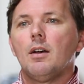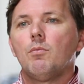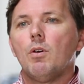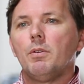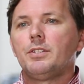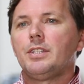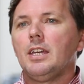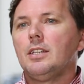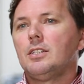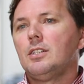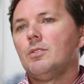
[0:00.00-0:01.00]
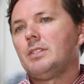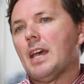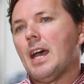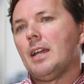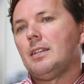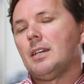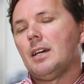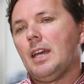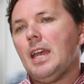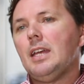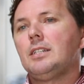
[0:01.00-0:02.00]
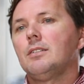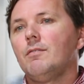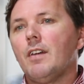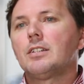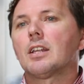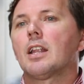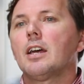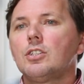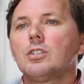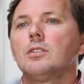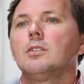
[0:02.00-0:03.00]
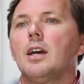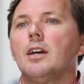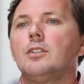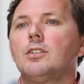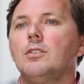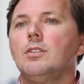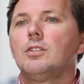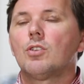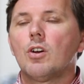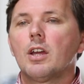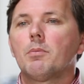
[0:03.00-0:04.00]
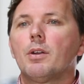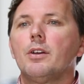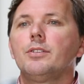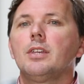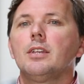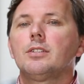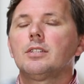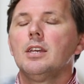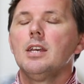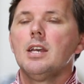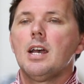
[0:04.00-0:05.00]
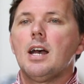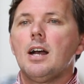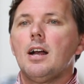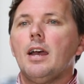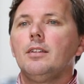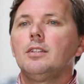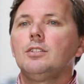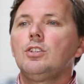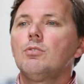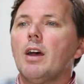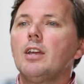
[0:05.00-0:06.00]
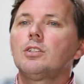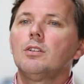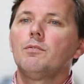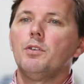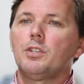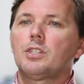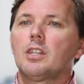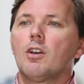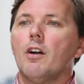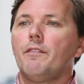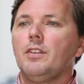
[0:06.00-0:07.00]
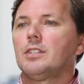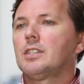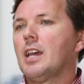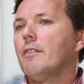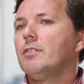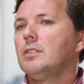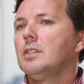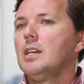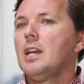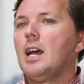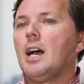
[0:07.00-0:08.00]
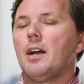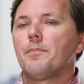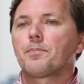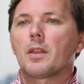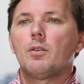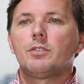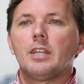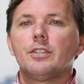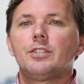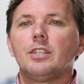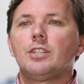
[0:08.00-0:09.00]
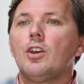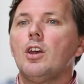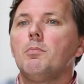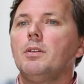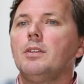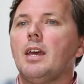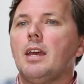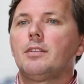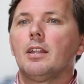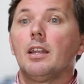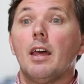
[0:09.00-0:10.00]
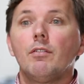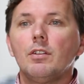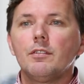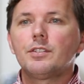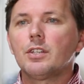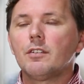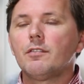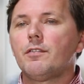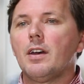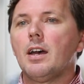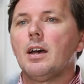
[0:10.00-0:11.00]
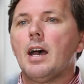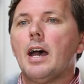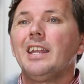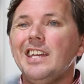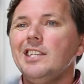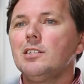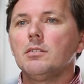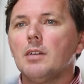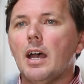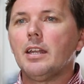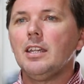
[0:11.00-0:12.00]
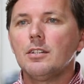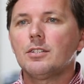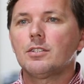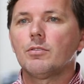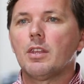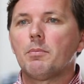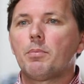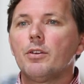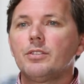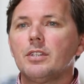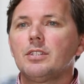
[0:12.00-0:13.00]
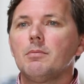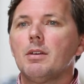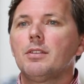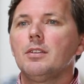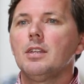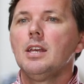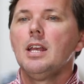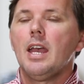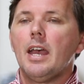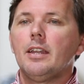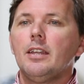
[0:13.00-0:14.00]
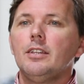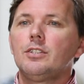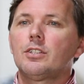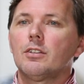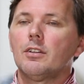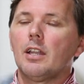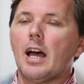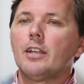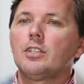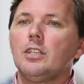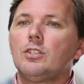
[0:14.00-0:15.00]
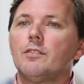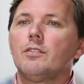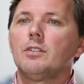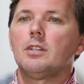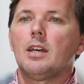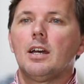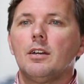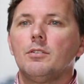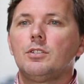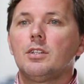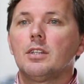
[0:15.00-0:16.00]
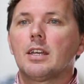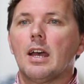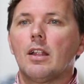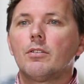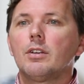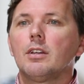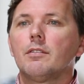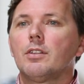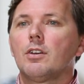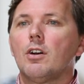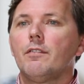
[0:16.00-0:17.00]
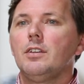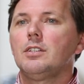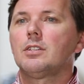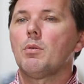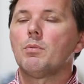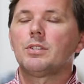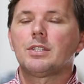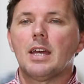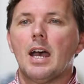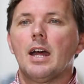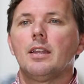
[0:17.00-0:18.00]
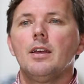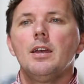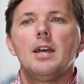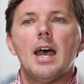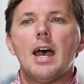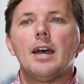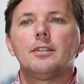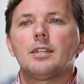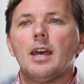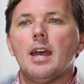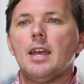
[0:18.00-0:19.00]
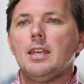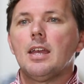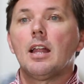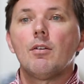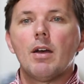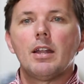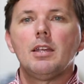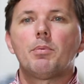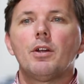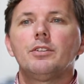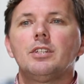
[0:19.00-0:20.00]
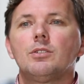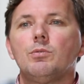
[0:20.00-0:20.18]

what we're seeking to do is add heat and ventilation to the drying process, and the duration of which the coffee is covered does determine the level of sort of honeyness or the processing method, and it is sort of largely driven to the colouring of the coffee. So we would start at a yellow honey process,